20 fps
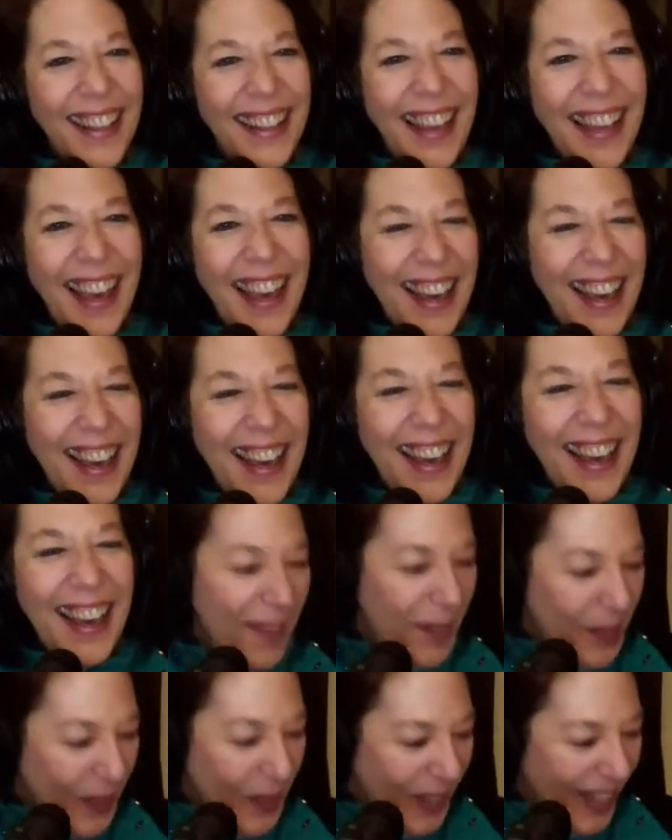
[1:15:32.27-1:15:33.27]
Yeah, I've
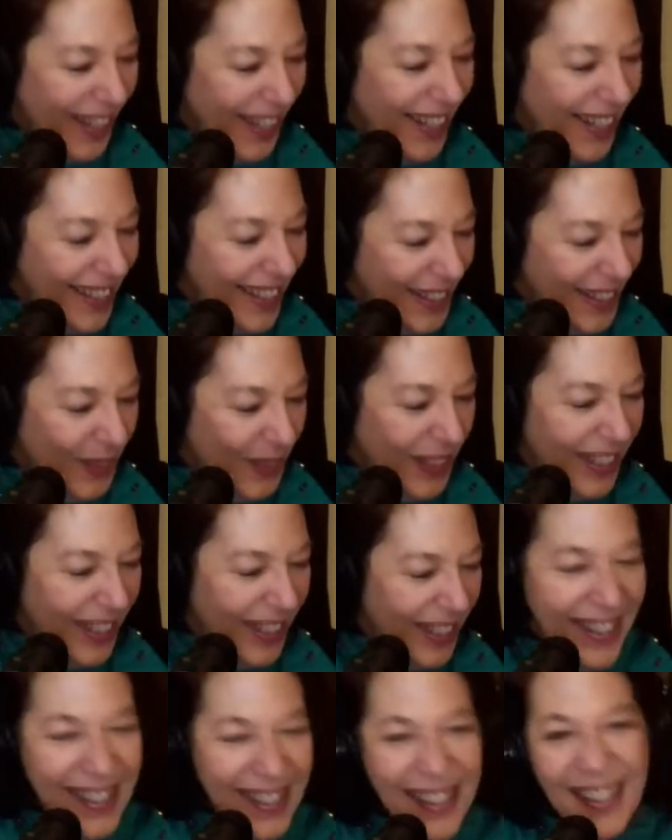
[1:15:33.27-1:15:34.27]
been working on this one.
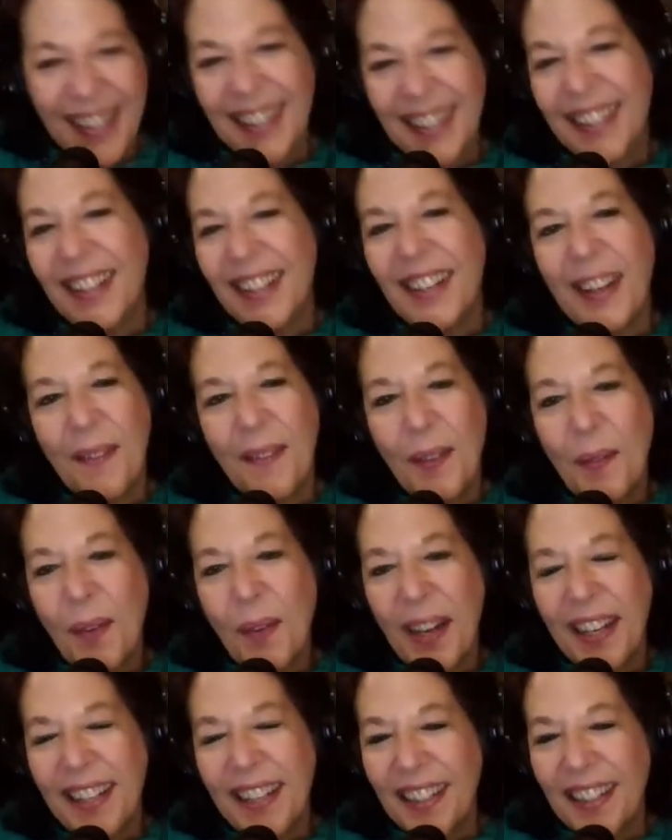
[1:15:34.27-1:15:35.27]
This is a song I've been
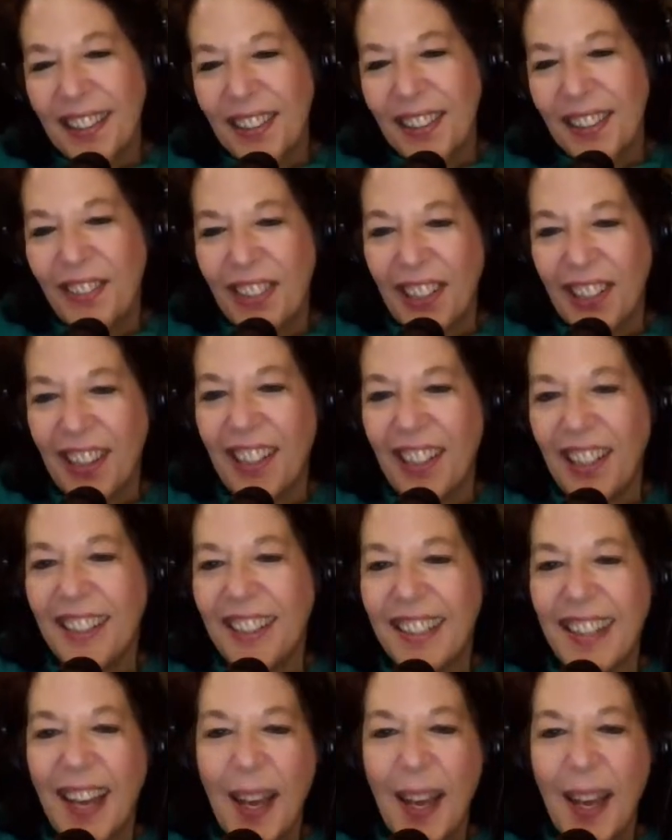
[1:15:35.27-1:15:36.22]
wanting to learn for a long time.